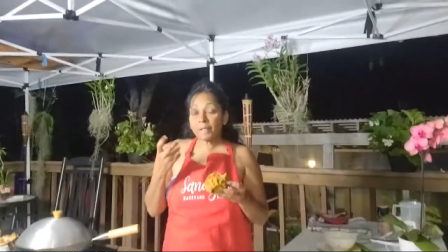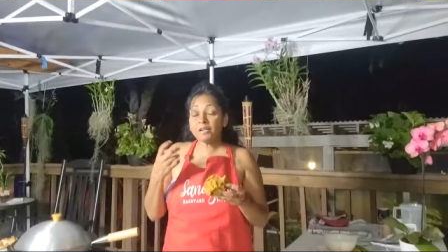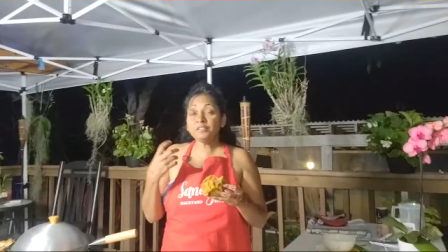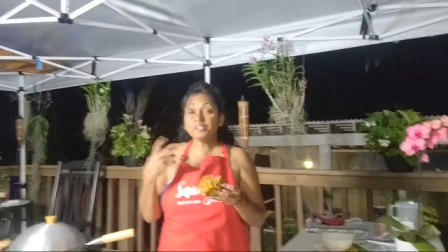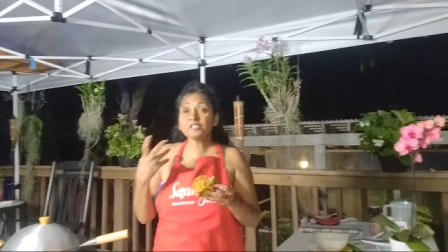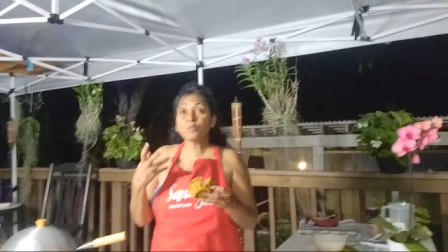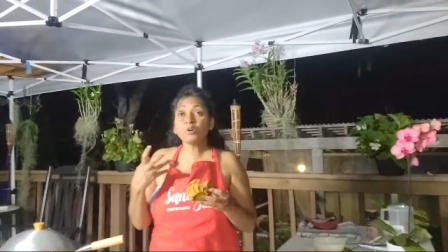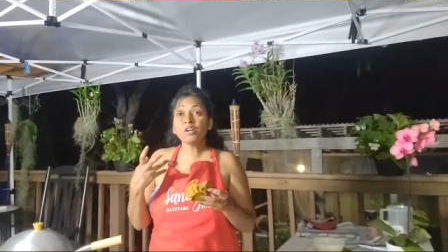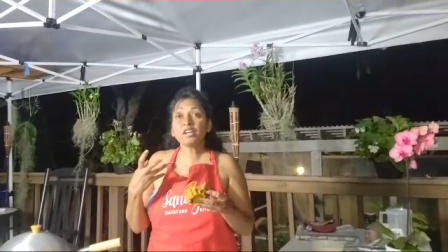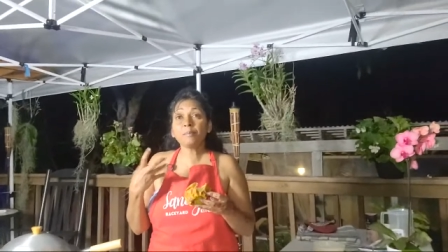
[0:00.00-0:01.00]
It tastes
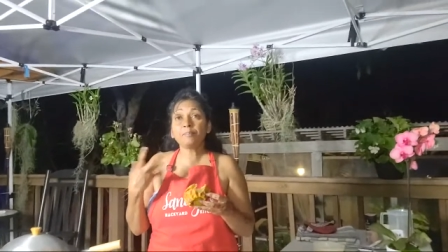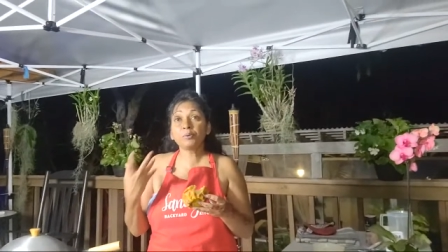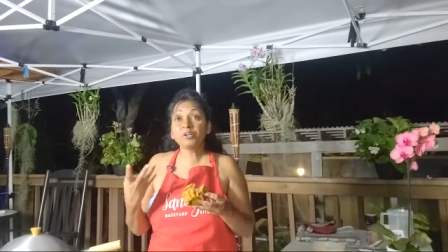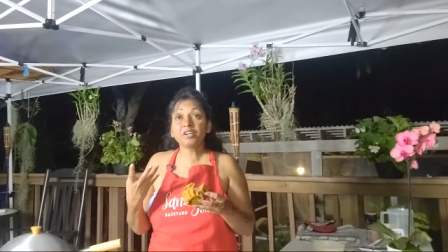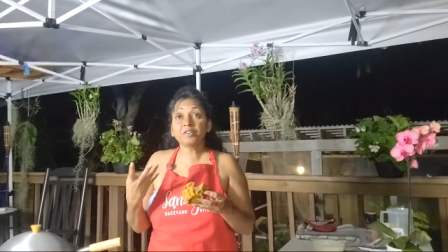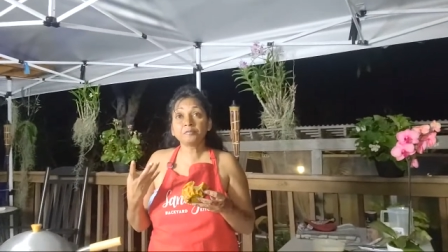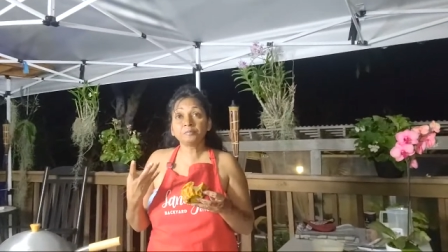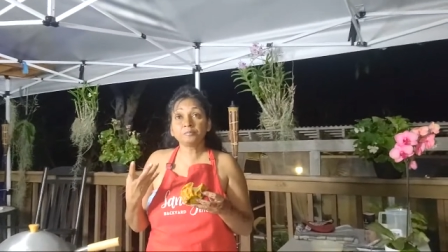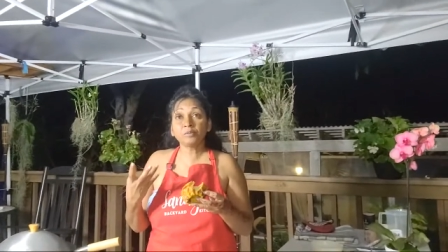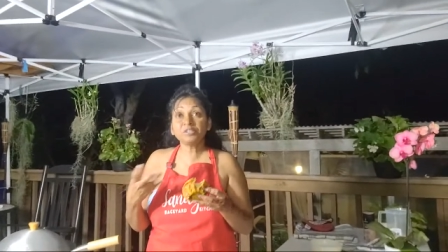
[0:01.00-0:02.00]
more like a pudding,
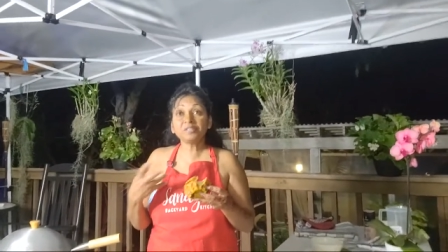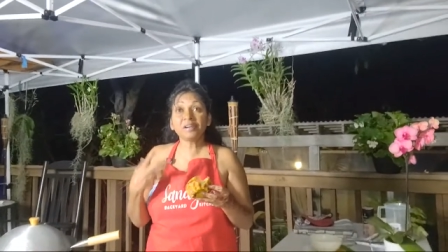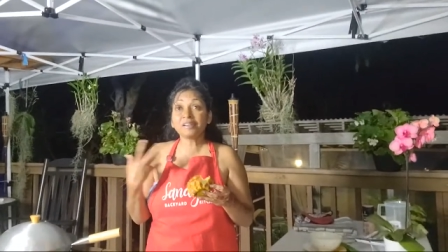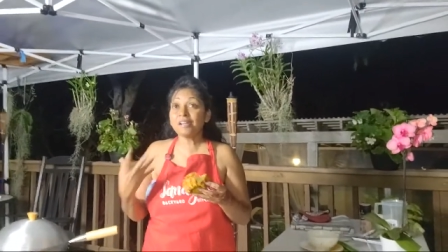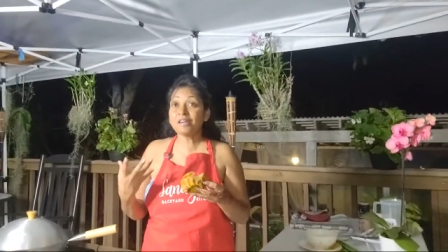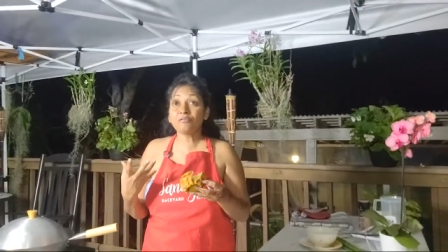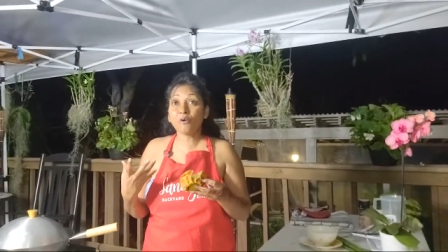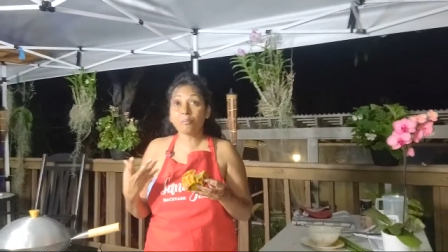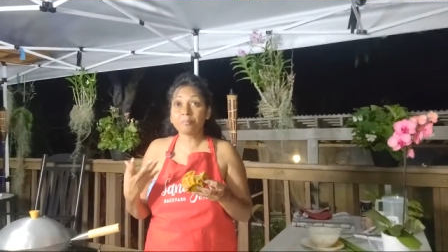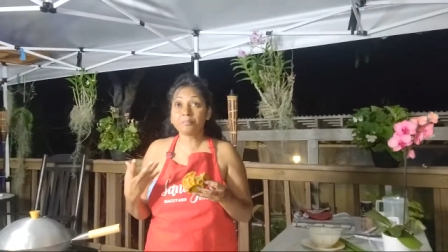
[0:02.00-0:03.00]
but in a cake form.